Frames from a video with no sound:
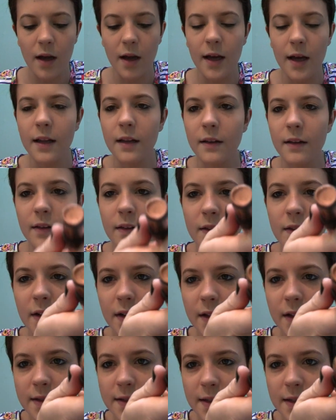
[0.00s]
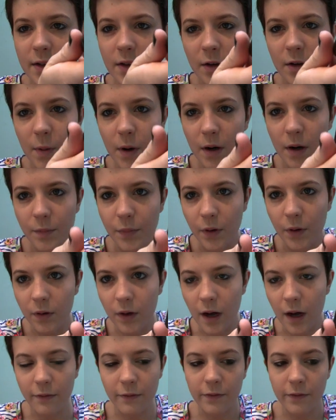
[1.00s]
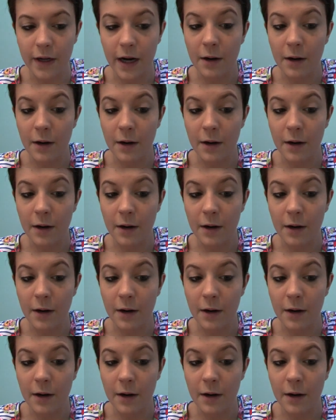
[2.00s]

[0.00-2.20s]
and the concealer part broke off of it.